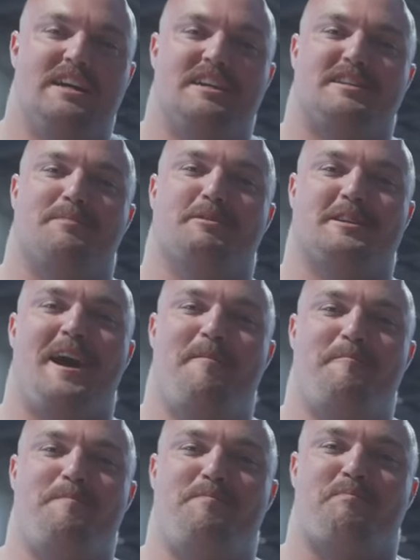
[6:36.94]
So what was
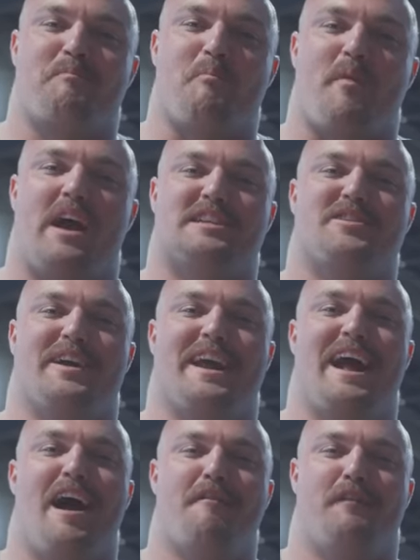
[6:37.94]
that? That's how I
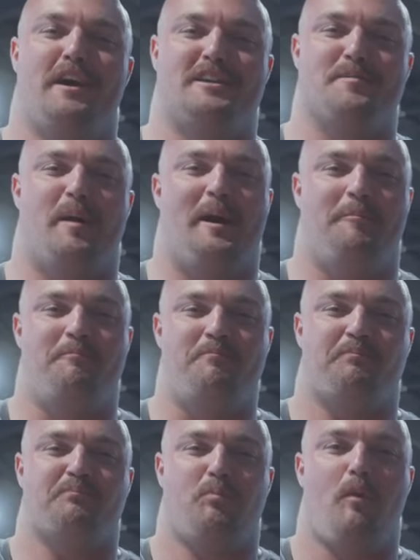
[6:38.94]
get halfway to my
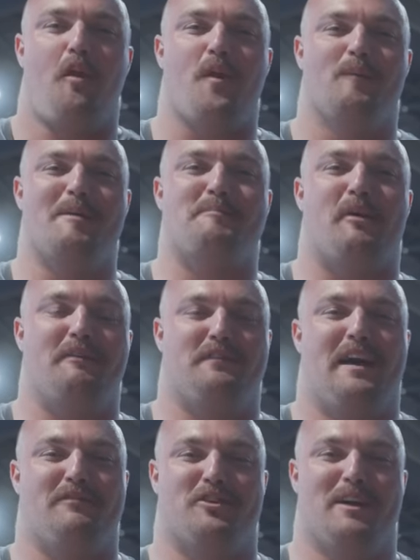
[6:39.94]

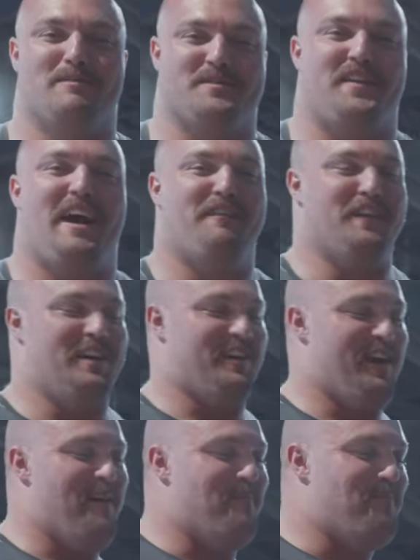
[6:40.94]
1.5 grams of caffeine a
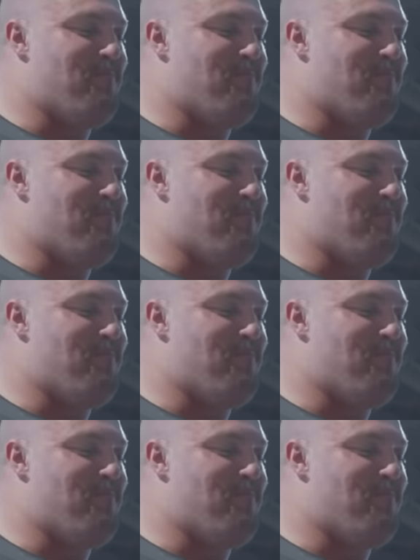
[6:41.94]
day.